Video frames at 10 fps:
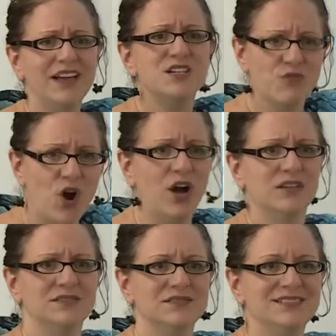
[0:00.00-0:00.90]
is
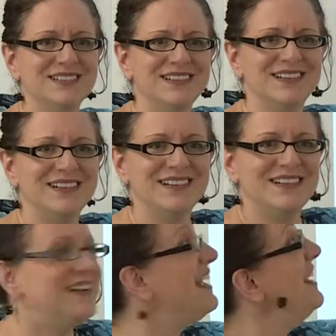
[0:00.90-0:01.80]
wrong.
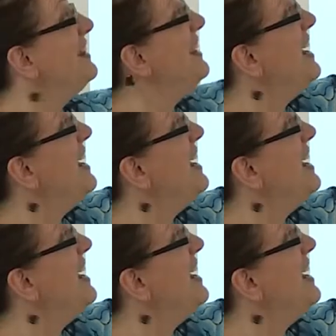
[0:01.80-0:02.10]
And the